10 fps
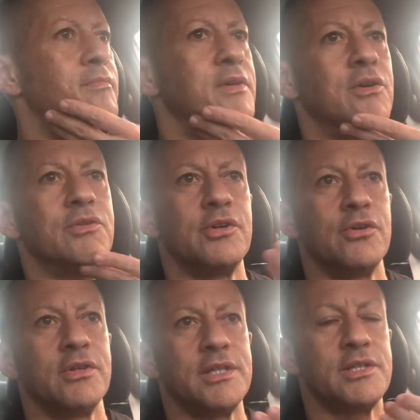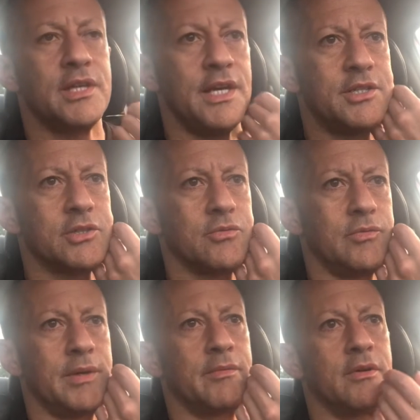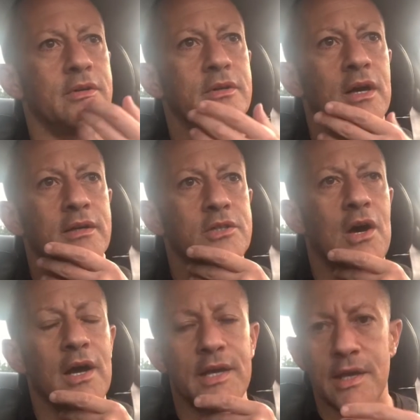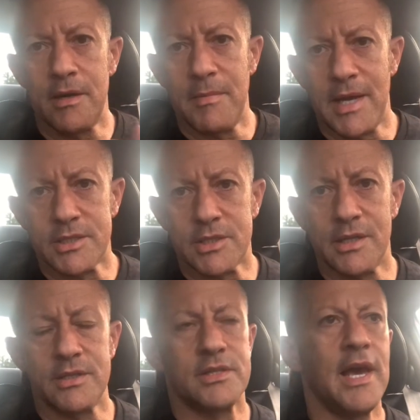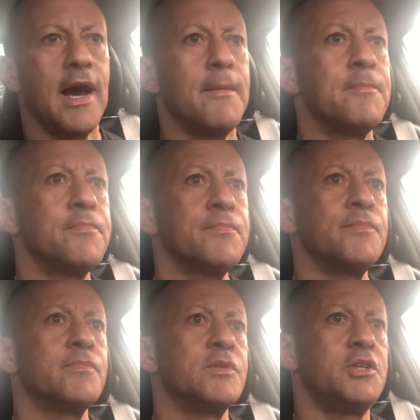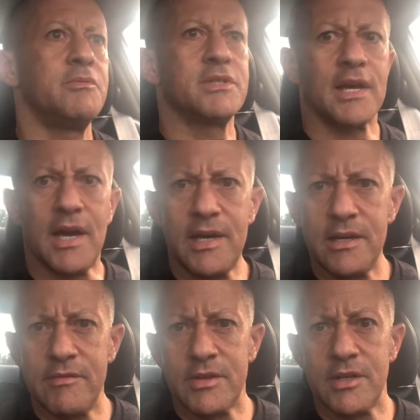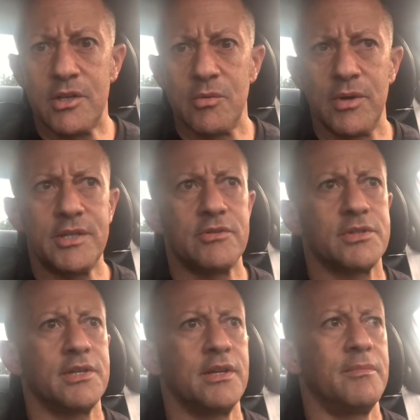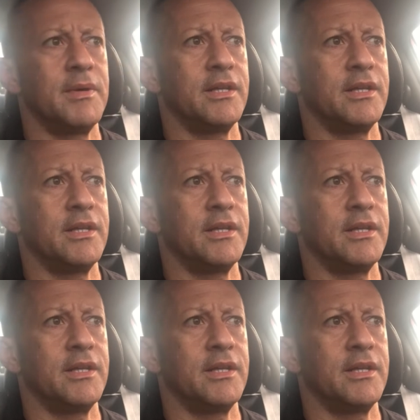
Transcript: you know, in the early stages when we were talking and matched on this app, she was like, I didn't even think you were interested in me.